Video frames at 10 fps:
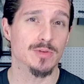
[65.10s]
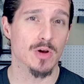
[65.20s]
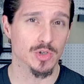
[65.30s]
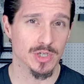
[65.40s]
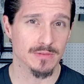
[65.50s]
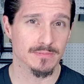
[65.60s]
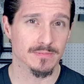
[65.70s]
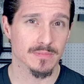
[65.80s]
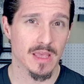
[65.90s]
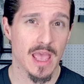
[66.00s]
of motion.
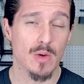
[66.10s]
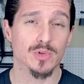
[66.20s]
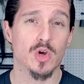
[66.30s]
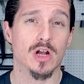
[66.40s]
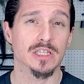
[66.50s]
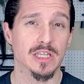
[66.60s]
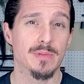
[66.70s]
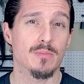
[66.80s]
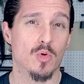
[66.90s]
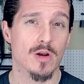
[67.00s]
And we'll talk a little
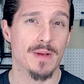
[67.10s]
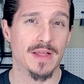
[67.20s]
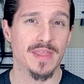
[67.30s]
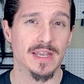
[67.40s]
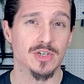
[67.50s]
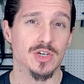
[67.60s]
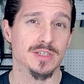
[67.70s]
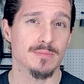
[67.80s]
bit more about that in just a